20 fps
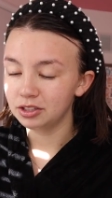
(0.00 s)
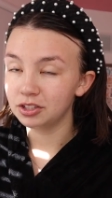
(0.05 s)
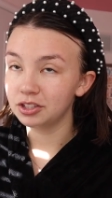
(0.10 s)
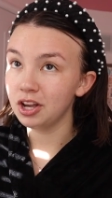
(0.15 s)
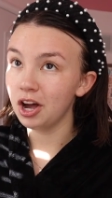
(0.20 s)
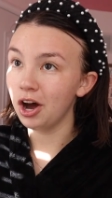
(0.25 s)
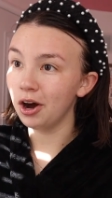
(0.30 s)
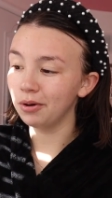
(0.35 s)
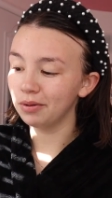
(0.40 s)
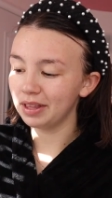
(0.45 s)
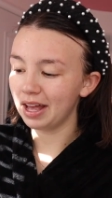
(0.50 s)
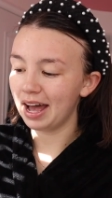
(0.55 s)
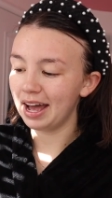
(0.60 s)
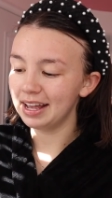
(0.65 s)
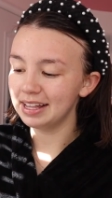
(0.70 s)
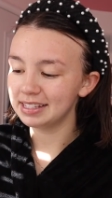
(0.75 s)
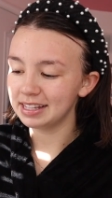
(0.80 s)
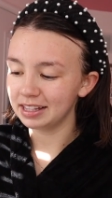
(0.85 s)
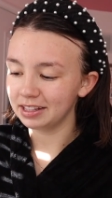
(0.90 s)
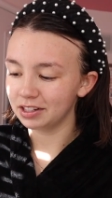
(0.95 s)
so
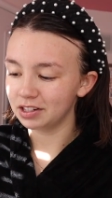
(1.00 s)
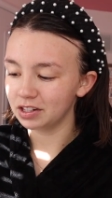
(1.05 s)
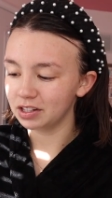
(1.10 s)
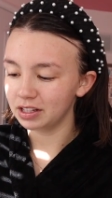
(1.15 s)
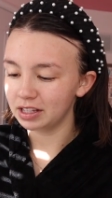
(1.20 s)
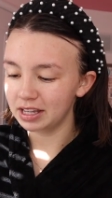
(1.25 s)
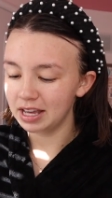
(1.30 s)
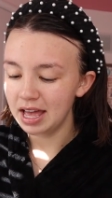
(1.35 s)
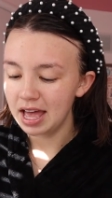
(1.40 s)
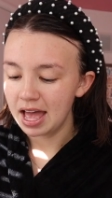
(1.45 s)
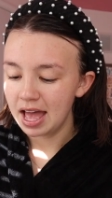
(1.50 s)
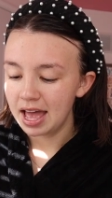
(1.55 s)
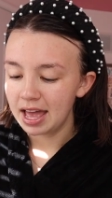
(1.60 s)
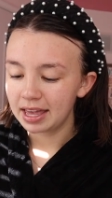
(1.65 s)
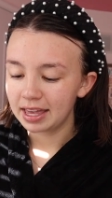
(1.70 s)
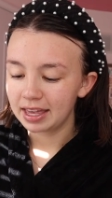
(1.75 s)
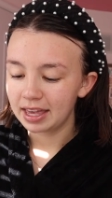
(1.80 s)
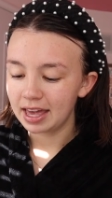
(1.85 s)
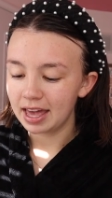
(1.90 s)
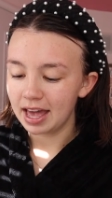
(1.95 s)
nice. I literally
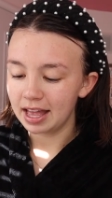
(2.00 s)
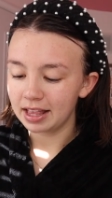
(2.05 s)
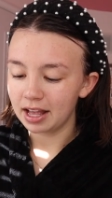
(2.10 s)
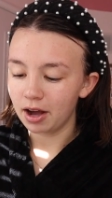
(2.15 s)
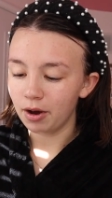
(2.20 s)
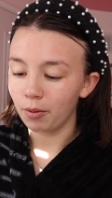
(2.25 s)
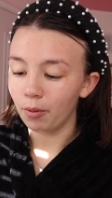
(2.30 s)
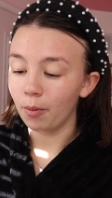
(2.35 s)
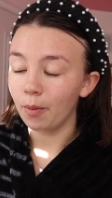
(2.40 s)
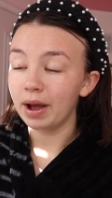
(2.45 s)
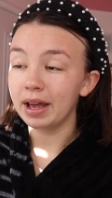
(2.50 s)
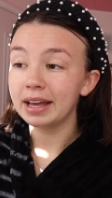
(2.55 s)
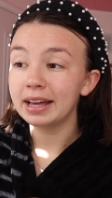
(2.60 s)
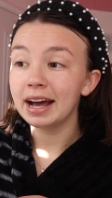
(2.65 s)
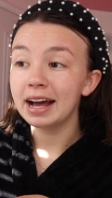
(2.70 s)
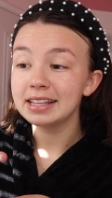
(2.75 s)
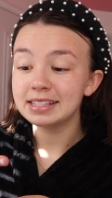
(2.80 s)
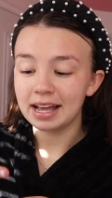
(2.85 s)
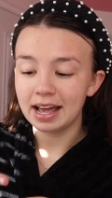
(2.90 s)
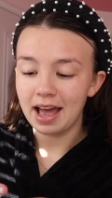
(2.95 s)
cannot wait, guys.